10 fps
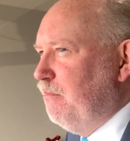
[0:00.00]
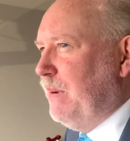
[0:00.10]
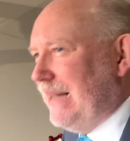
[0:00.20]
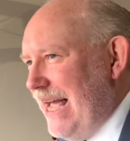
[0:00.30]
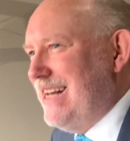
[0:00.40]

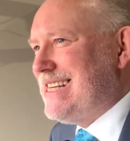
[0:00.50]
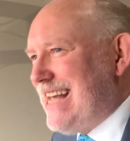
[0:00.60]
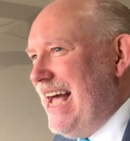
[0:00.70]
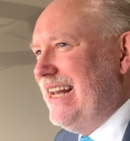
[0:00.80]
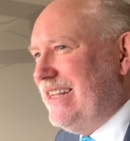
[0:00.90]
But they
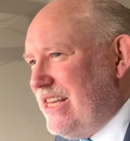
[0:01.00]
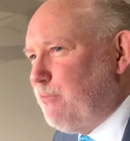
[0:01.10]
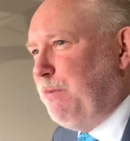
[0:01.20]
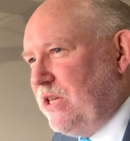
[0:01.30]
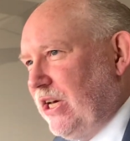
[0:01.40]
decided
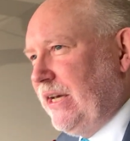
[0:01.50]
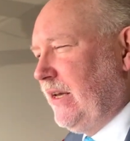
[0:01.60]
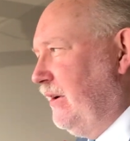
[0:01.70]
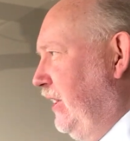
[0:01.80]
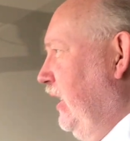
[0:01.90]
this
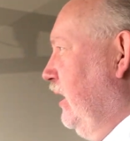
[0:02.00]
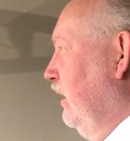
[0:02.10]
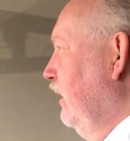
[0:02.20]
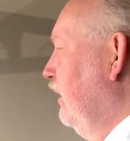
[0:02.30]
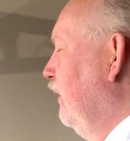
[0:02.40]
particular
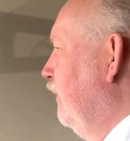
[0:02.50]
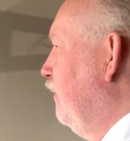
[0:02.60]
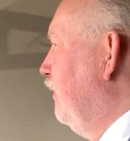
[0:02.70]
year,